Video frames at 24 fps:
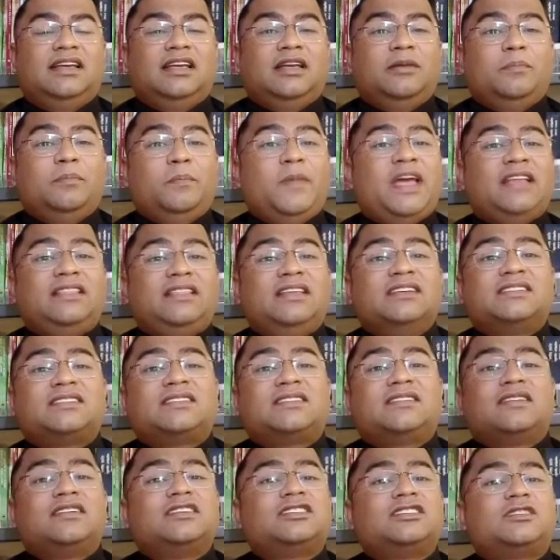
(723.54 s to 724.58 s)
May this
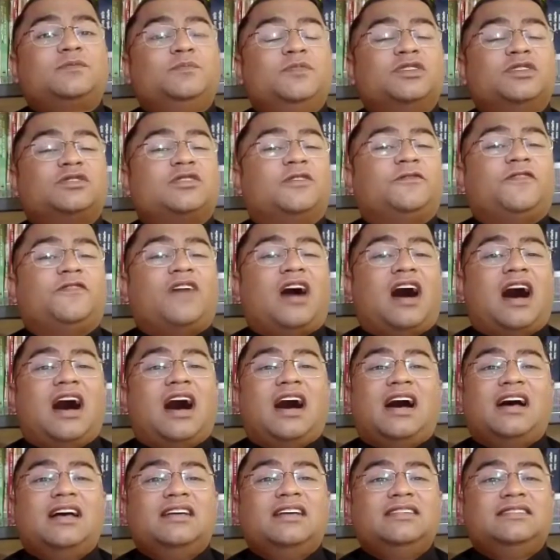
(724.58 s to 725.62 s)
Christmas of
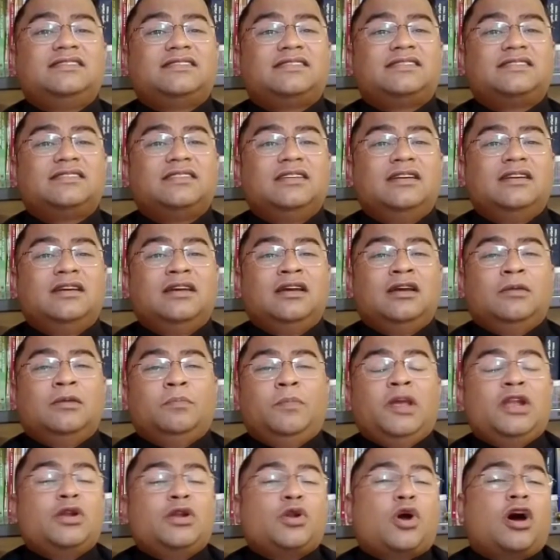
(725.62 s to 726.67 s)
ours
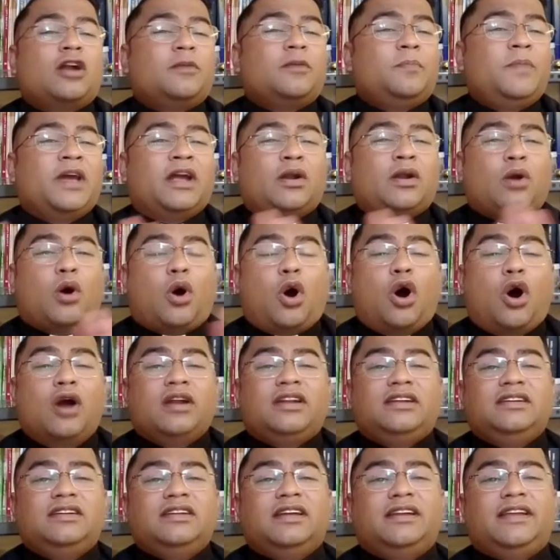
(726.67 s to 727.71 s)
be not be an
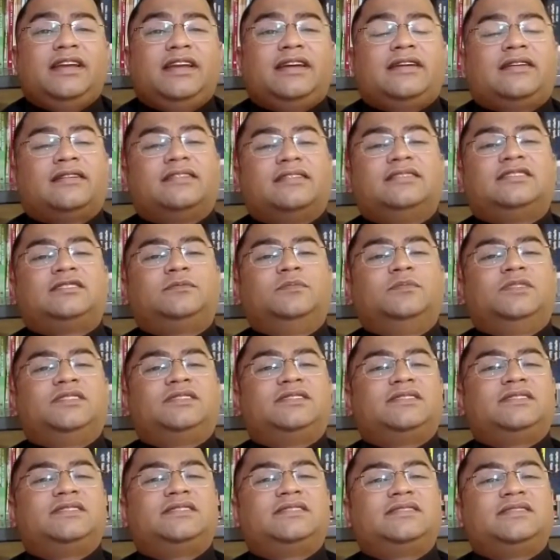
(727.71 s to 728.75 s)
ordinary
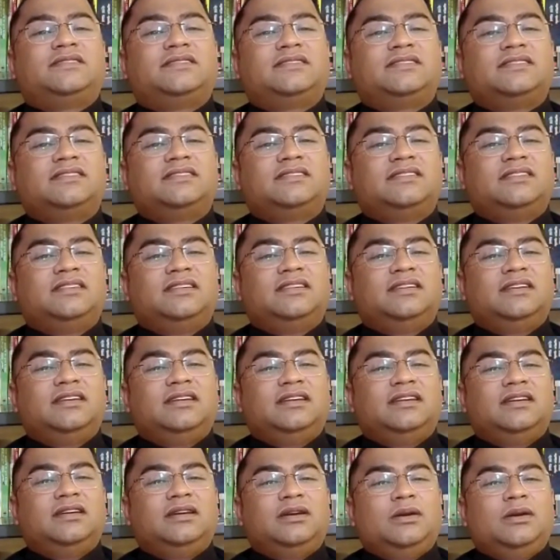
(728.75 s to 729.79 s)
Christmas
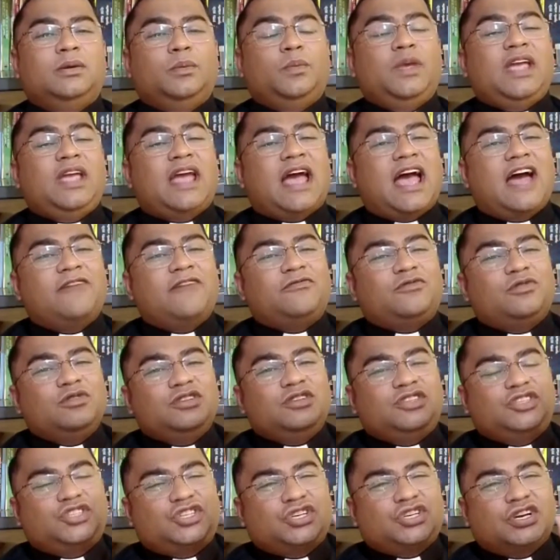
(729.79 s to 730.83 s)
we have to
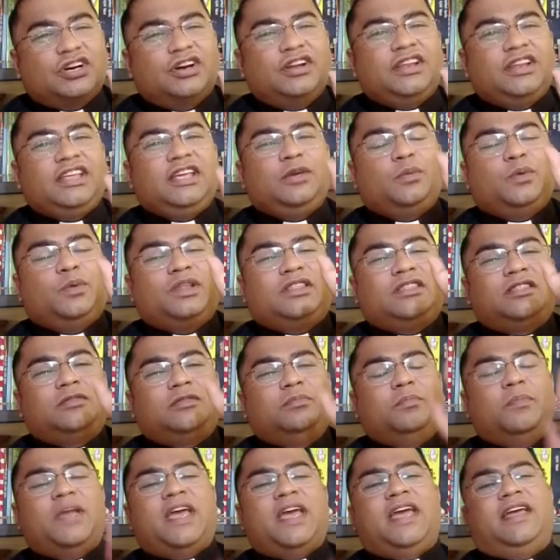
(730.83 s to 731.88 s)
journey with
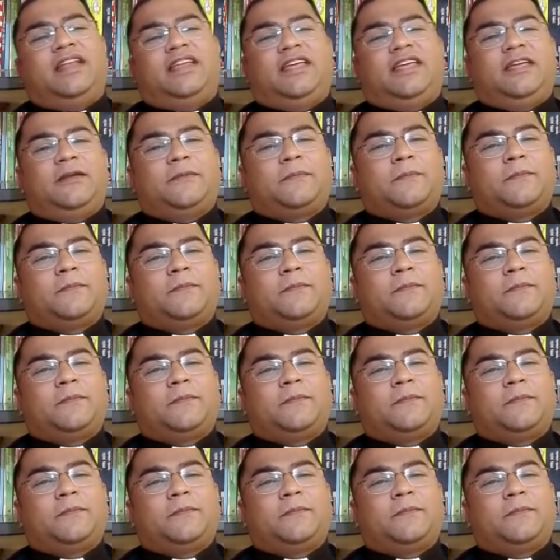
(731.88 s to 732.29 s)
Mary.